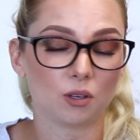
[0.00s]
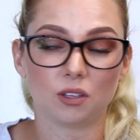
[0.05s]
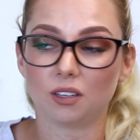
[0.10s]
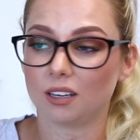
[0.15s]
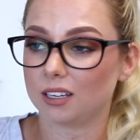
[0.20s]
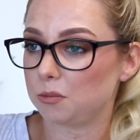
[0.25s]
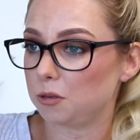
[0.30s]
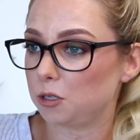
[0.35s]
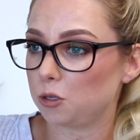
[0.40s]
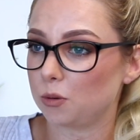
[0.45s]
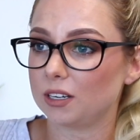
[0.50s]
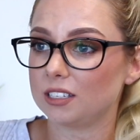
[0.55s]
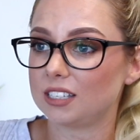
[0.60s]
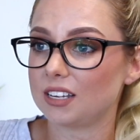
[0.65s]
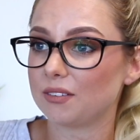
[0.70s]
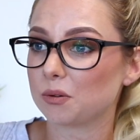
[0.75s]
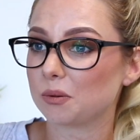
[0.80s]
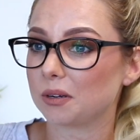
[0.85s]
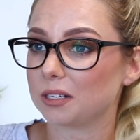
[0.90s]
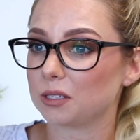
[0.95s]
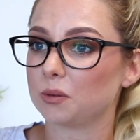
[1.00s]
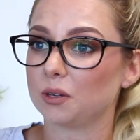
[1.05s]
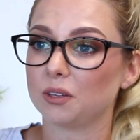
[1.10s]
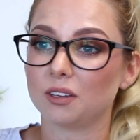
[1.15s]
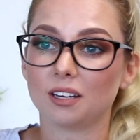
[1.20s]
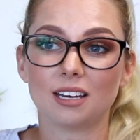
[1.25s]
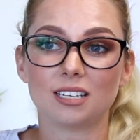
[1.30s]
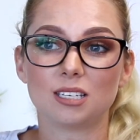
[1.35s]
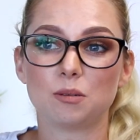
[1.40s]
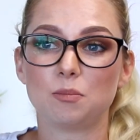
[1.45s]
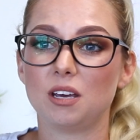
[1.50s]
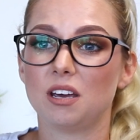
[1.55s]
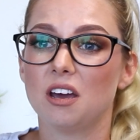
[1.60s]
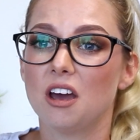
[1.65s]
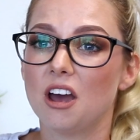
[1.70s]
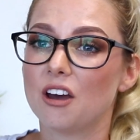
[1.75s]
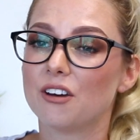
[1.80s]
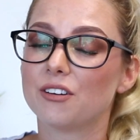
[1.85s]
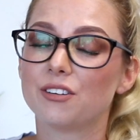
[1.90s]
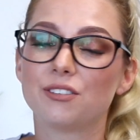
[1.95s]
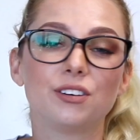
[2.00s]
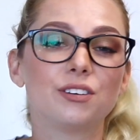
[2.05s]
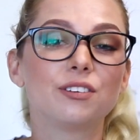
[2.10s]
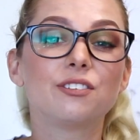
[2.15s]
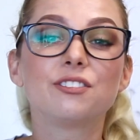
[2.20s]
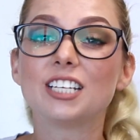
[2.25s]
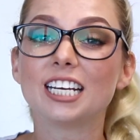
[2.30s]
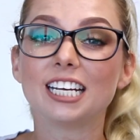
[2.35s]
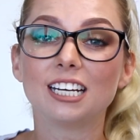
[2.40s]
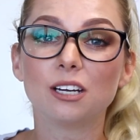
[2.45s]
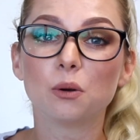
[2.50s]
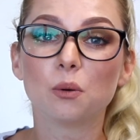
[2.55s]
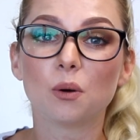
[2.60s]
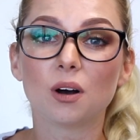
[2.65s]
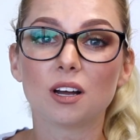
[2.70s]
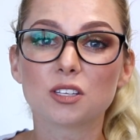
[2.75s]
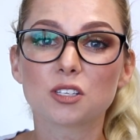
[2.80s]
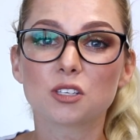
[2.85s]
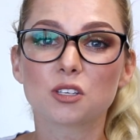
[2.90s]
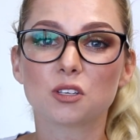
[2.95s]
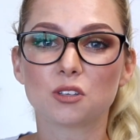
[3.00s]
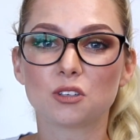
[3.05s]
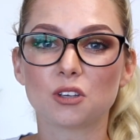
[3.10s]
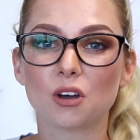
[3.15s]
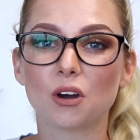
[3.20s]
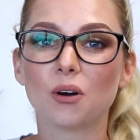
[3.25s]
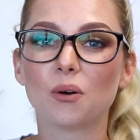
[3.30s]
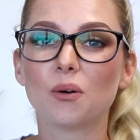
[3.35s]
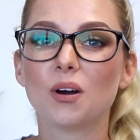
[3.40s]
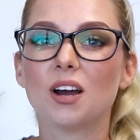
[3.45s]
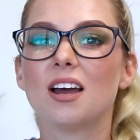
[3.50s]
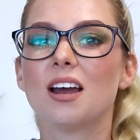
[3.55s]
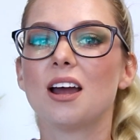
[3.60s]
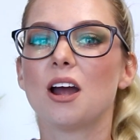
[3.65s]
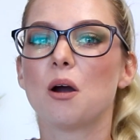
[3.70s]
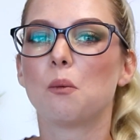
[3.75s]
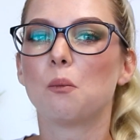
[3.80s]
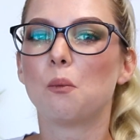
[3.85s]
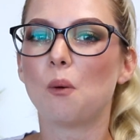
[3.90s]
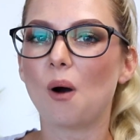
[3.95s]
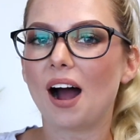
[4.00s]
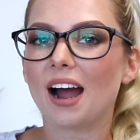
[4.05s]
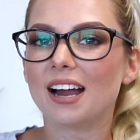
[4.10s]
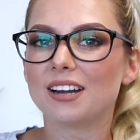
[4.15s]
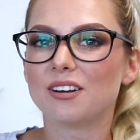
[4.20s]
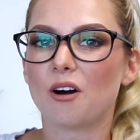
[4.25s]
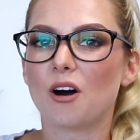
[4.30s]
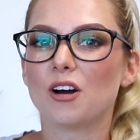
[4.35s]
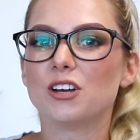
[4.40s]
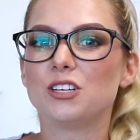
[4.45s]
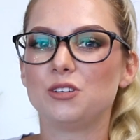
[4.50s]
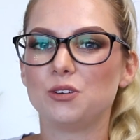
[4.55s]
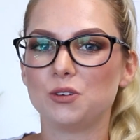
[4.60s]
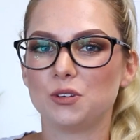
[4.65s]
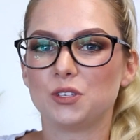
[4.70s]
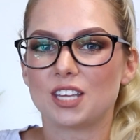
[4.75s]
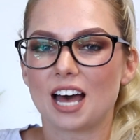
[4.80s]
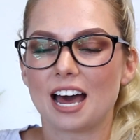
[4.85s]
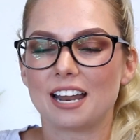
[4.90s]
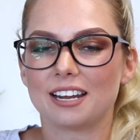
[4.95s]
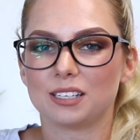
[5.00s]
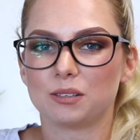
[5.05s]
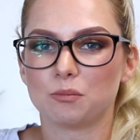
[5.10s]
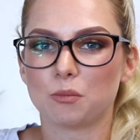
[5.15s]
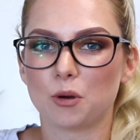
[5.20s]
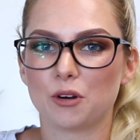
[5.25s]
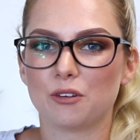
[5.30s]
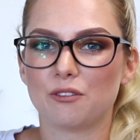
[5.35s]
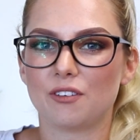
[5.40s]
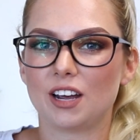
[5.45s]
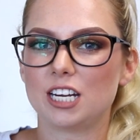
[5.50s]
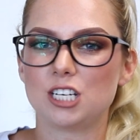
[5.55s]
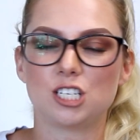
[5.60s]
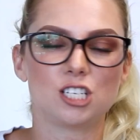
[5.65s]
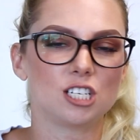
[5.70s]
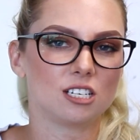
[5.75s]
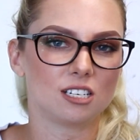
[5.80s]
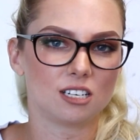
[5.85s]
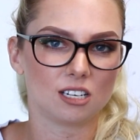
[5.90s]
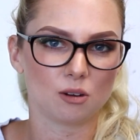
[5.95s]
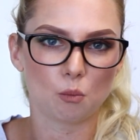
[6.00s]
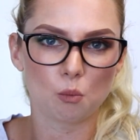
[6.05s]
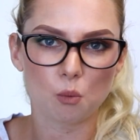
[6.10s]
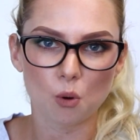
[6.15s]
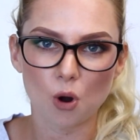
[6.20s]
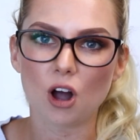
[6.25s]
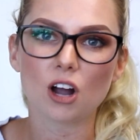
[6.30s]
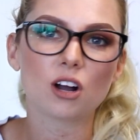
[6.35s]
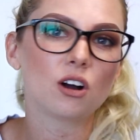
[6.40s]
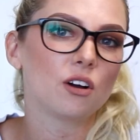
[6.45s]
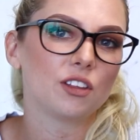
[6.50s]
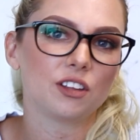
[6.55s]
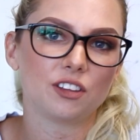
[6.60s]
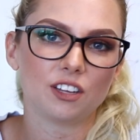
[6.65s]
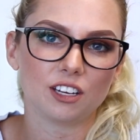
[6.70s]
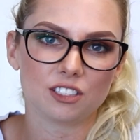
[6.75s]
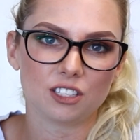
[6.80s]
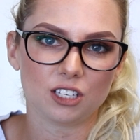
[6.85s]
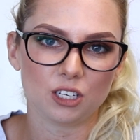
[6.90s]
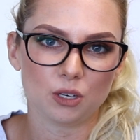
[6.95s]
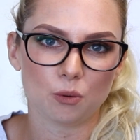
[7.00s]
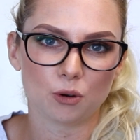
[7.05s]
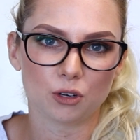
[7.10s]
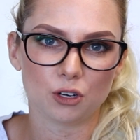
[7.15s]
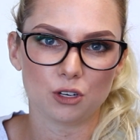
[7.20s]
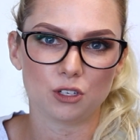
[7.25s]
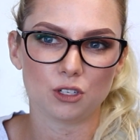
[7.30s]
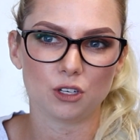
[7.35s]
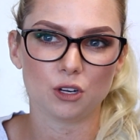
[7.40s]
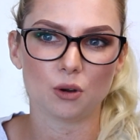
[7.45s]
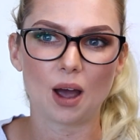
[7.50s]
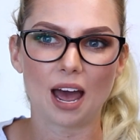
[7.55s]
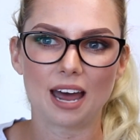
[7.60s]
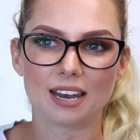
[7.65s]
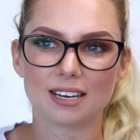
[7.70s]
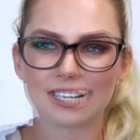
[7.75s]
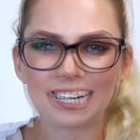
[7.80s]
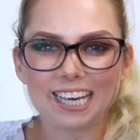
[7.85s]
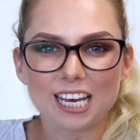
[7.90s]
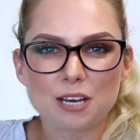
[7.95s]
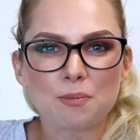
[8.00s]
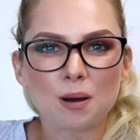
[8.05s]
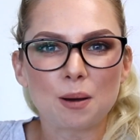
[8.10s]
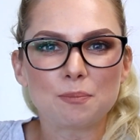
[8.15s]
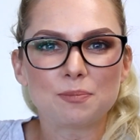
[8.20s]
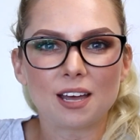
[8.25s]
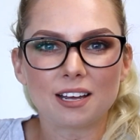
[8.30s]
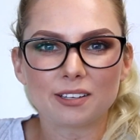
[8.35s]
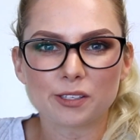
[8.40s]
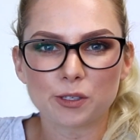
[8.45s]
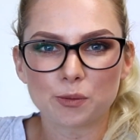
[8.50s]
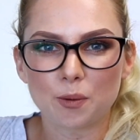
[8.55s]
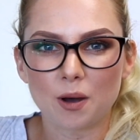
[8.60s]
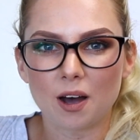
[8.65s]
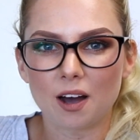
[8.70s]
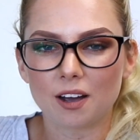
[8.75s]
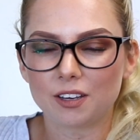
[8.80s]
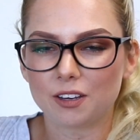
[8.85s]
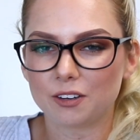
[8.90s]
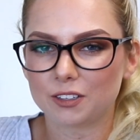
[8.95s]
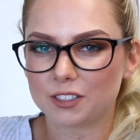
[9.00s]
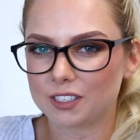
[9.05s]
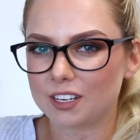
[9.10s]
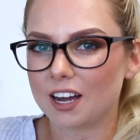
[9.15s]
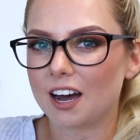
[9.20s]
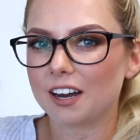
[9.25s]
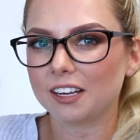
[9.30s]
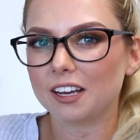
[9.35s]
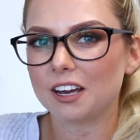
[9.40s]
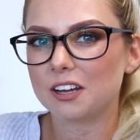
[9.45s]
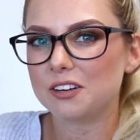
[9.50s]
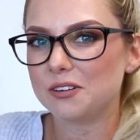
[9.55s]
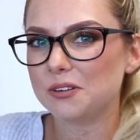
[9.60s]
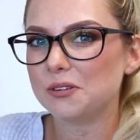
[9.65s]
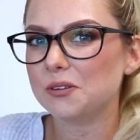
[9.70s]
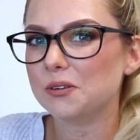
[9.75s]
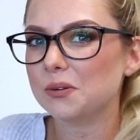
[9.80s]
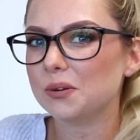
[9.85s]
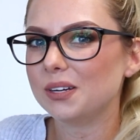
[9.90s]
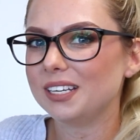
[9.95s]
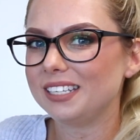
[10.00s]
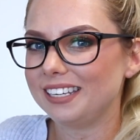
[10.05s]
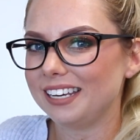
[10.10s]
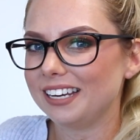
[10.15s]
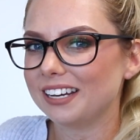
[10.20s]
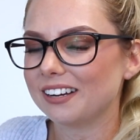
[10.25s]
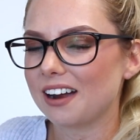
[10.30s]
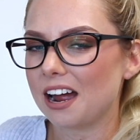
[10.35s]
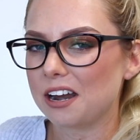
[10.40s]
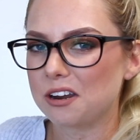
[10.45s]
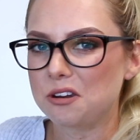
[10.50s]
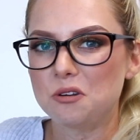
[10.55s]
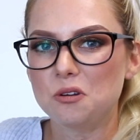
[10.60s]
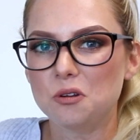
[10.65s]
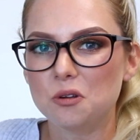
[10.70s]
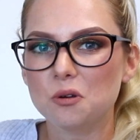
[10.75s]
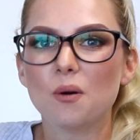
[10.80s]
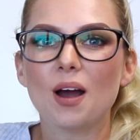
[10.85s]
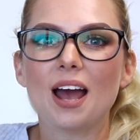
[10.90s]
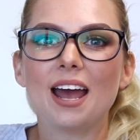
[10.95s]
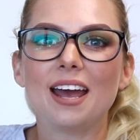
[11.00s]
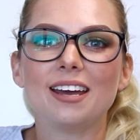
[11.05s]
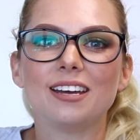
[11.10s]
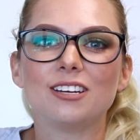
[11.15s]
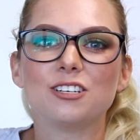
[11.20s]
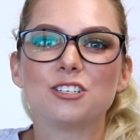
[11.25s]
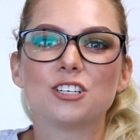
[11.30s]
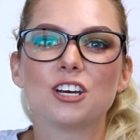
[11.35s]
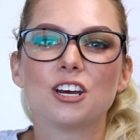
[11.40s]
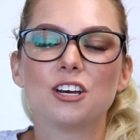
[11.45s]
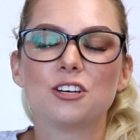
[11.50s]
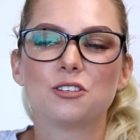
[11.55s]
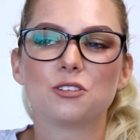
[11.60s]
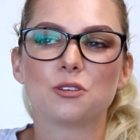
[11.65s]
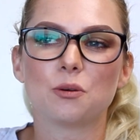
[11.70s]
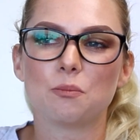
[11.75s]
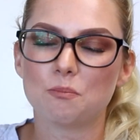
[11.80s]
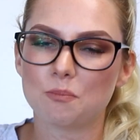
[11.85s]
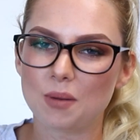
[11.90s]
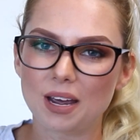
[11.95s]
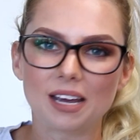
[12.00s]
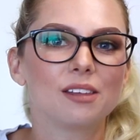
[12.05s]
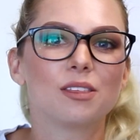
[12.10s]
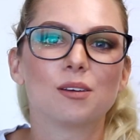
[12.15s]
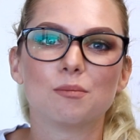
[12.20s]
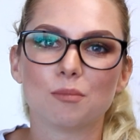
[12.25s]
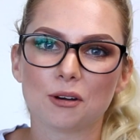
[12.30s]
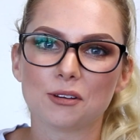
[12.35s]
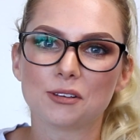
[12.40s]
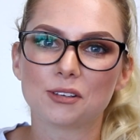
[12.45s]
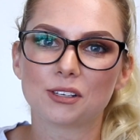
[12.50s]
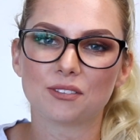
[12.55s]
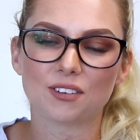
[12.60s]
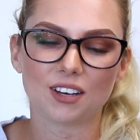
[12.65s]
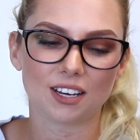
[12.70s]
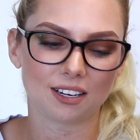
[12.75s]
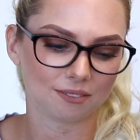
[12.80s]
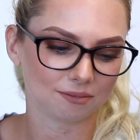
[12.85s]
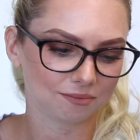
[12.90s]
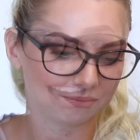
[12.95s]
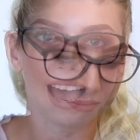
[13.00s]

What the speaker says: We only get to be 27 once. We only get to be 15 once. So why not use that as motivation to work on the things that you want to do and keep up that spark? You're starting a new year at a new age, so make the most of it.